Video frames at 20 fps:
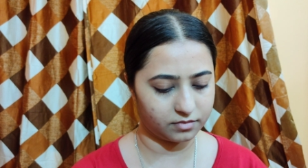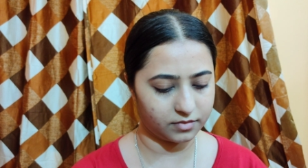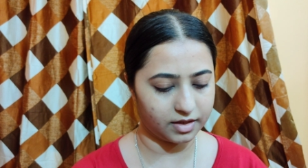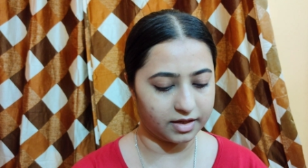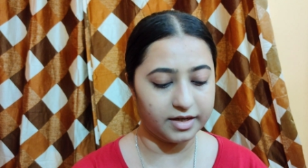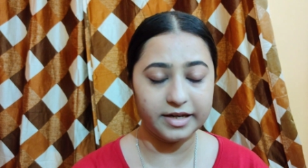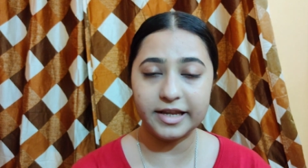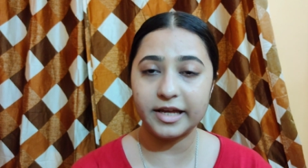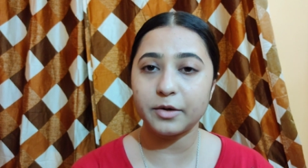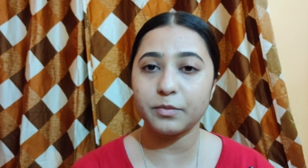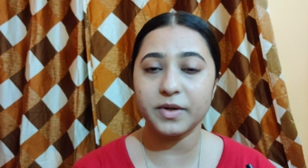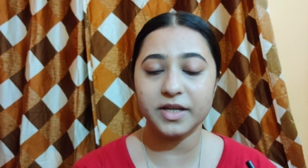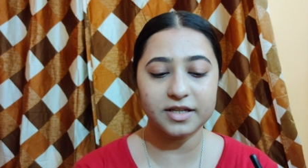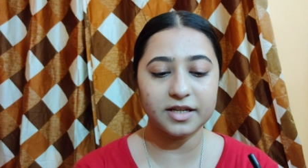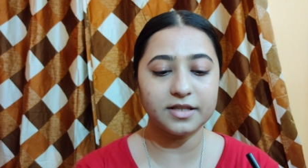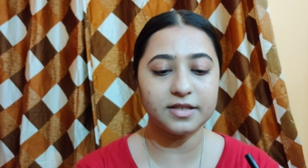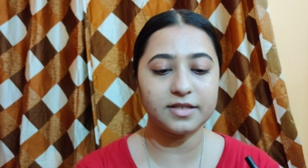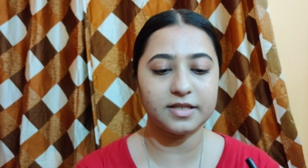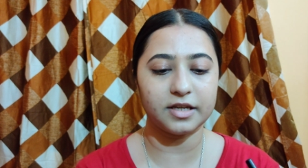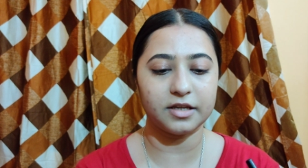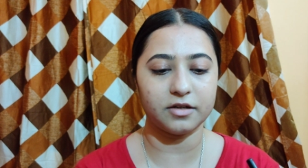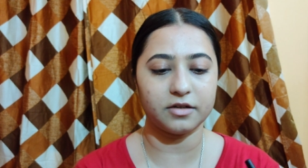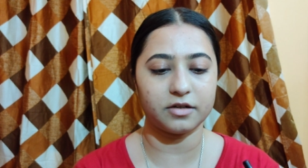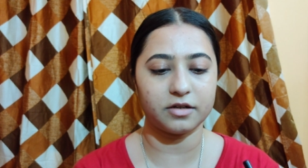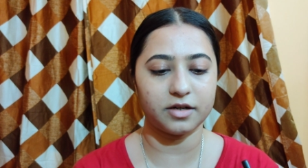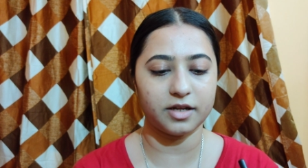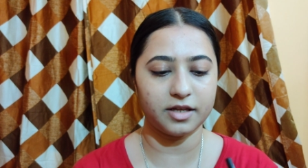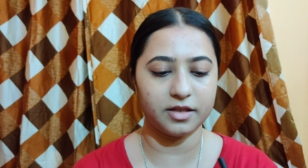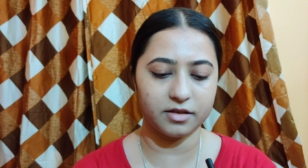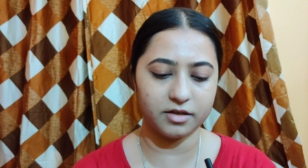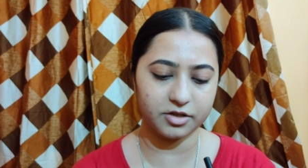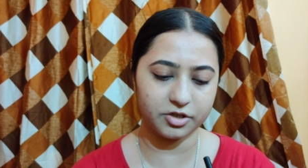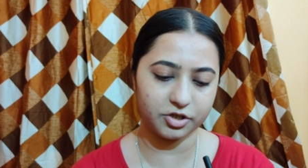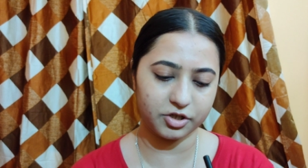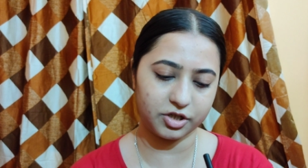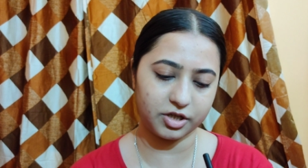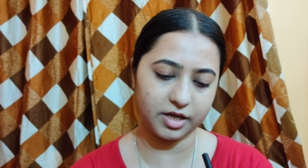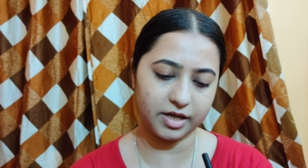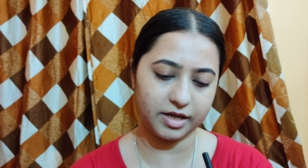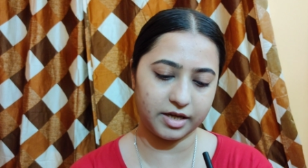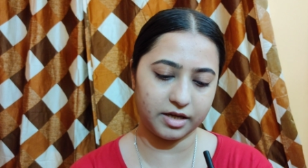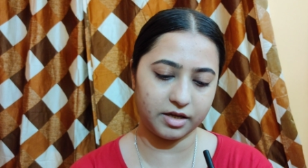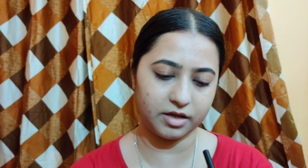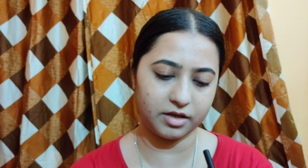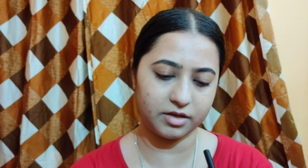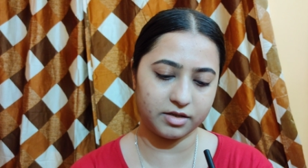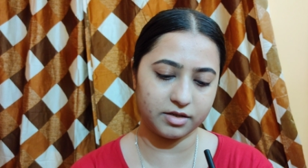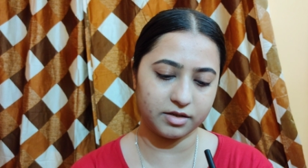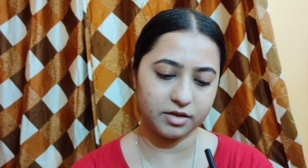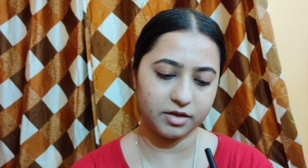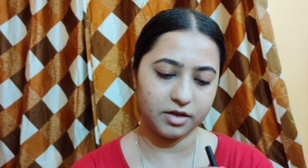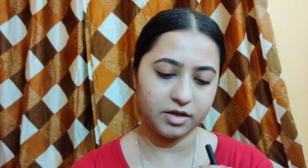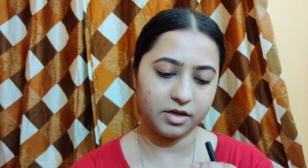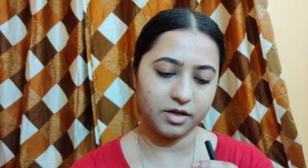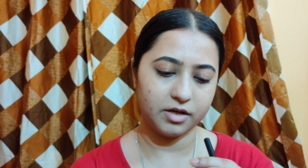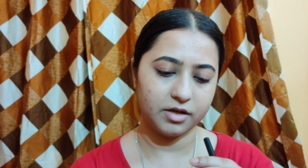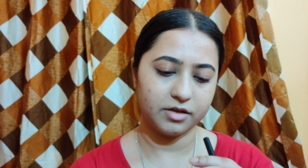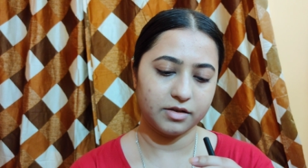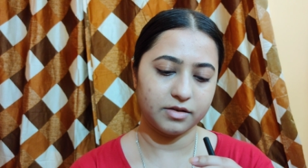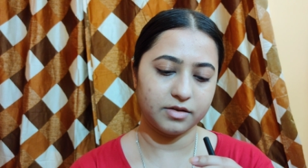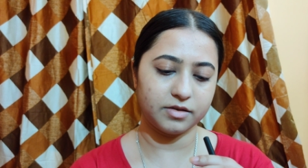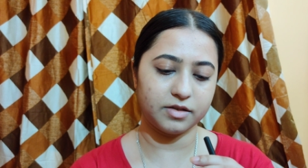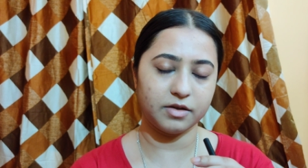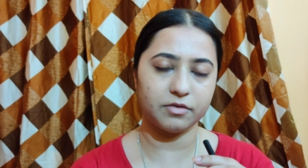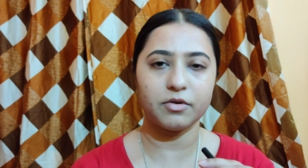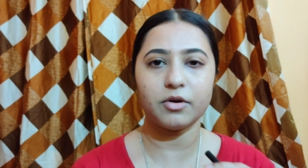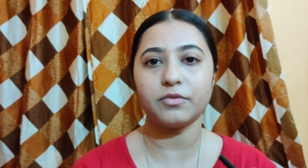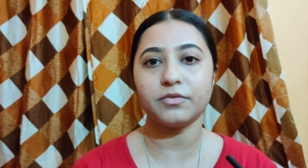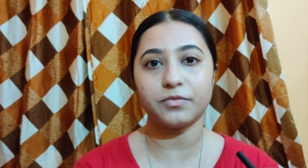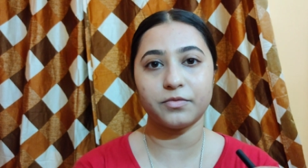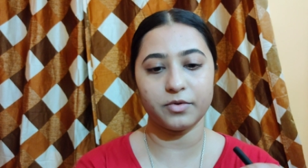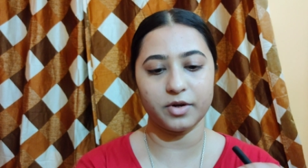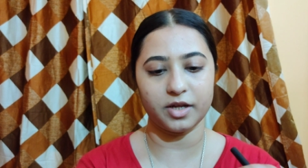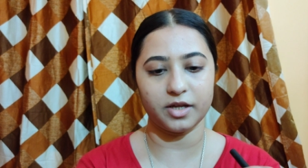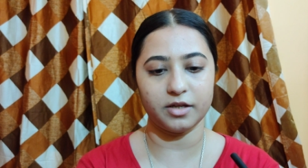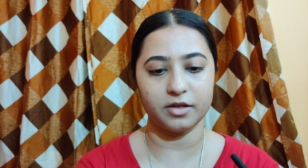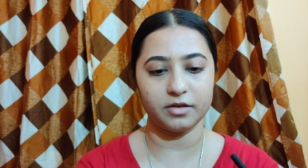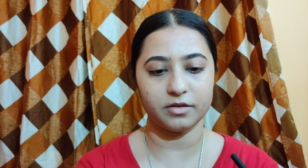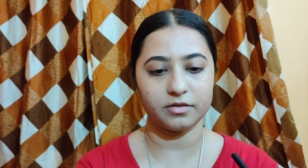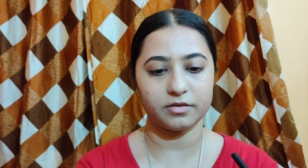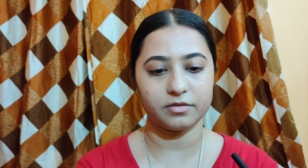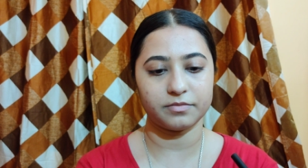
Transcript: liquid concealer in the shade 03.